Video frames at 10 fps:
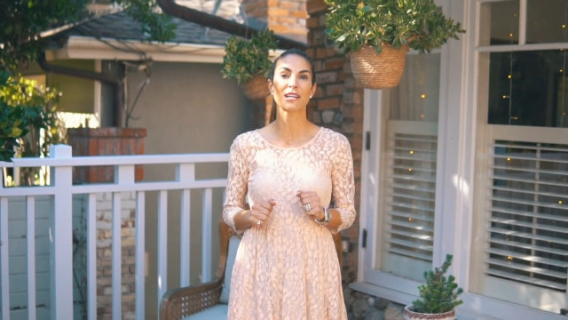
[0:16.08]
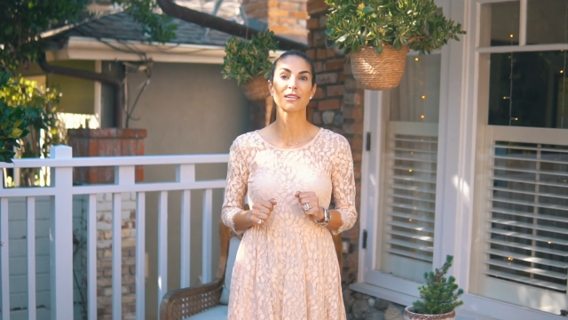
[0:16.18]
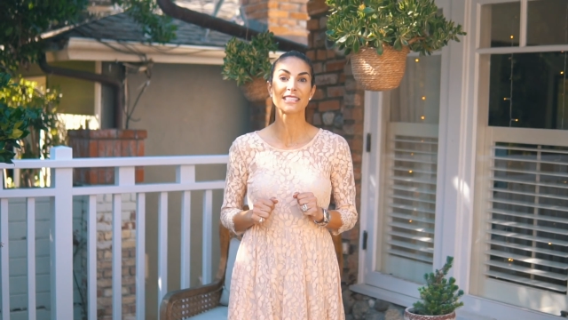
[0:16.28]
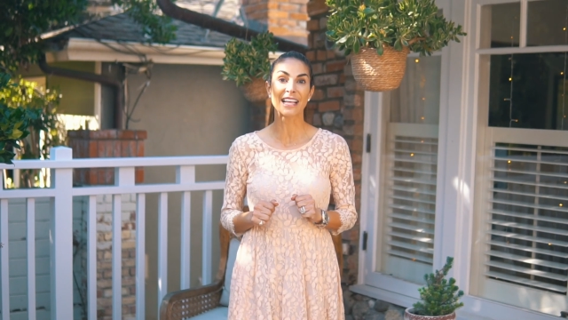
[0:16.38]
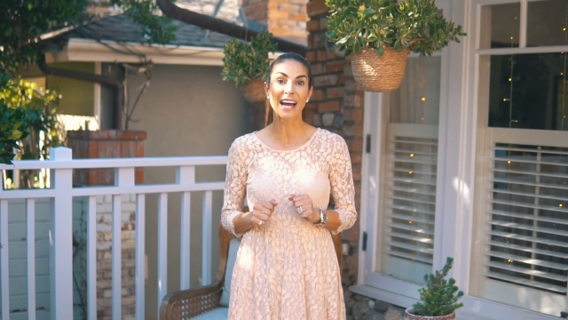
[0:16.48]

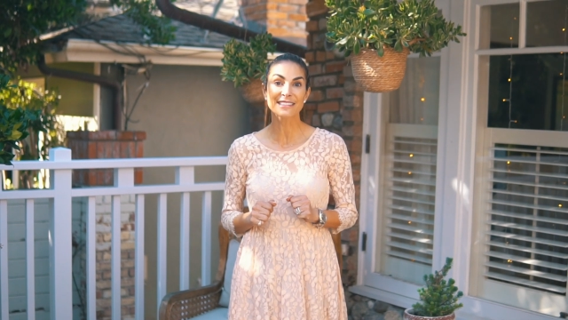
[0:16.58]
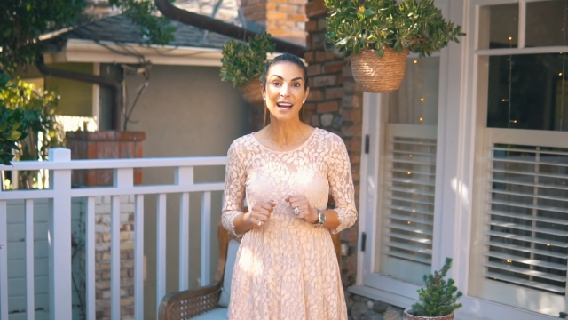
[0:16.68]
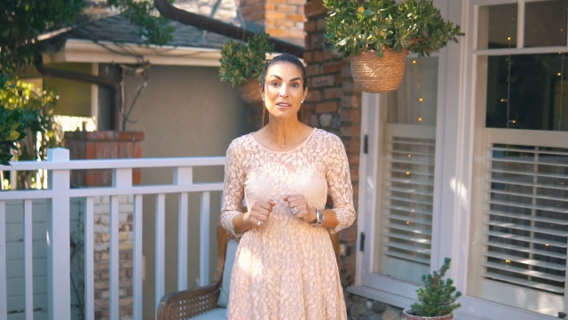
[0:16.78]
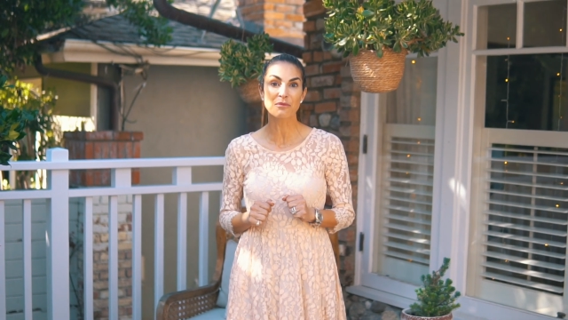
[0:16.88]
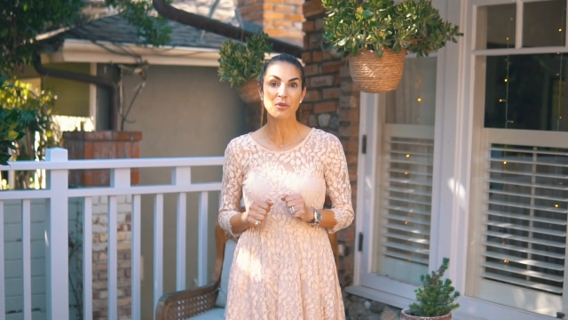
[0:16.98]
here at nine
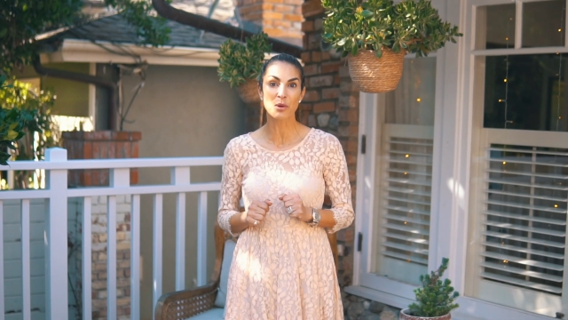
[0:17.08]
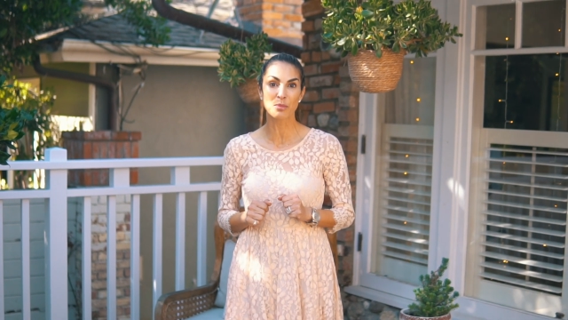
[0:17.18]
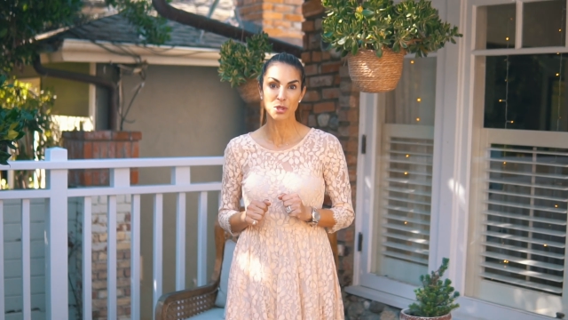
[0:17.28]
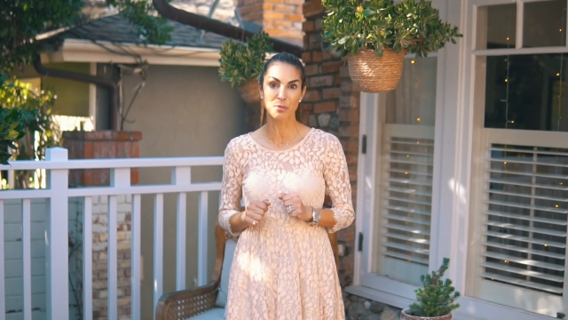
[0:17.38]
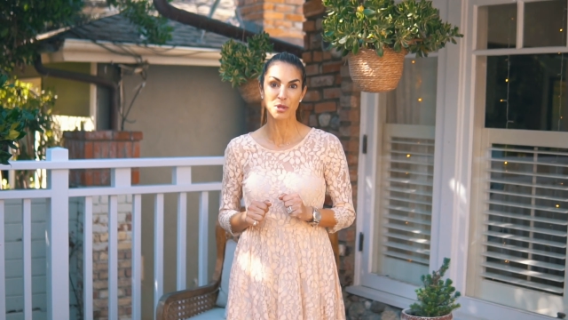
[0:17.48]
ninety-four
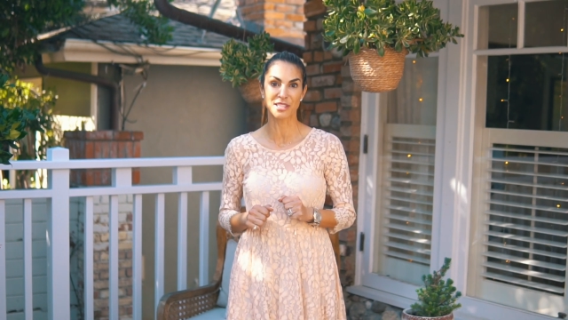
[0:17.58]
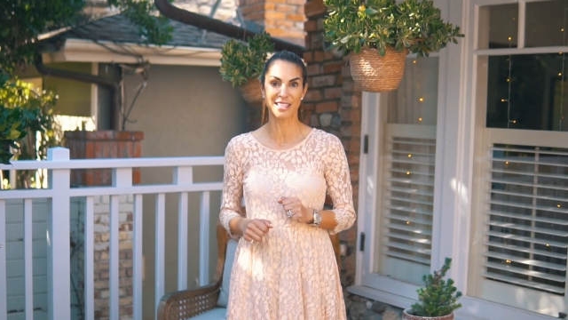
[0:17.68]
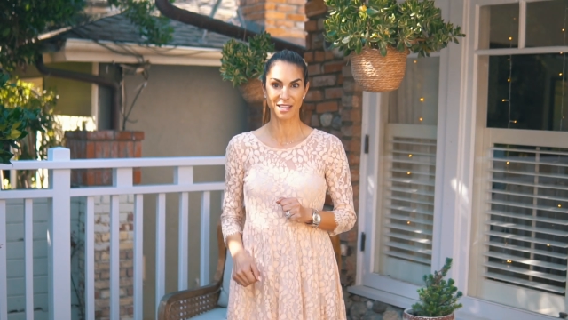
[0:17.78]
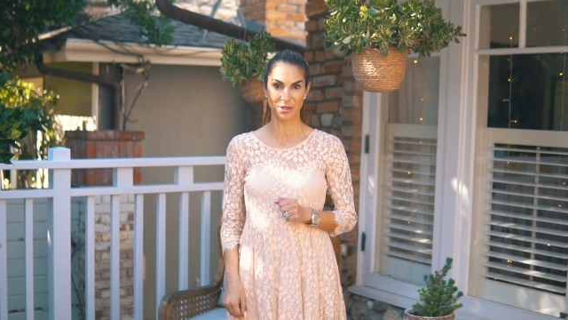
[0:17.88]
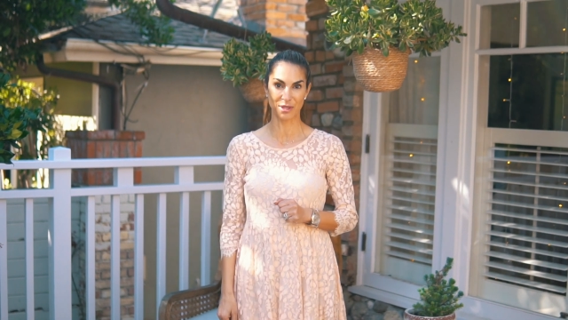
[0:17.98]
Bluebird
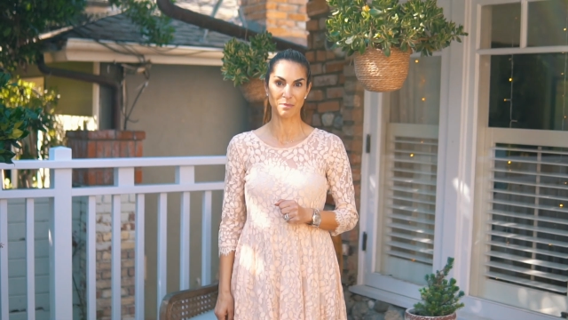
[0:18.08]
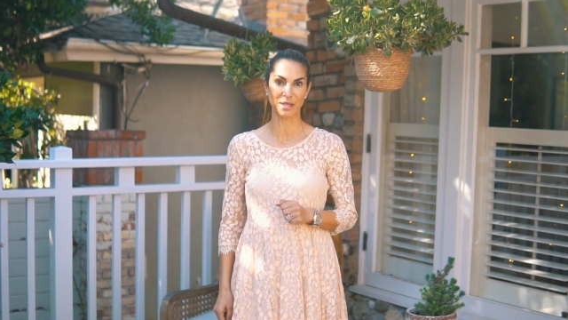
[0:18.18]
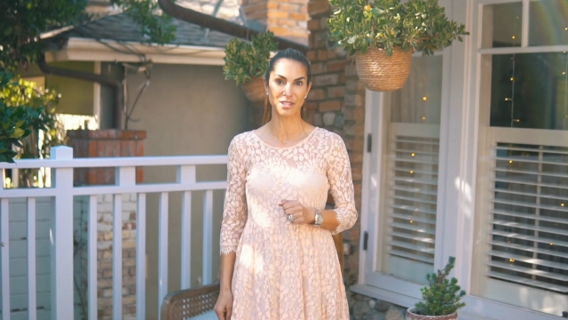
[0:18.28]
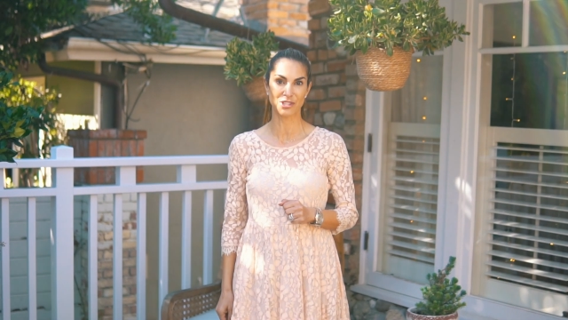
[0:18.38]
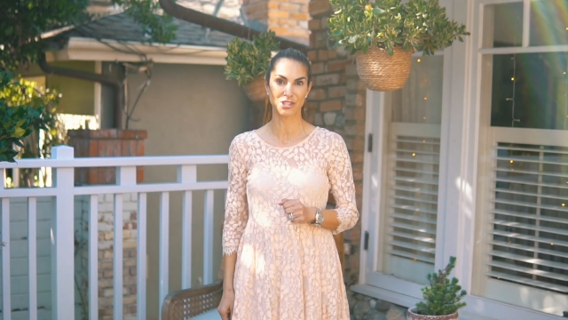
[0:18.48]
in Laguna Beach.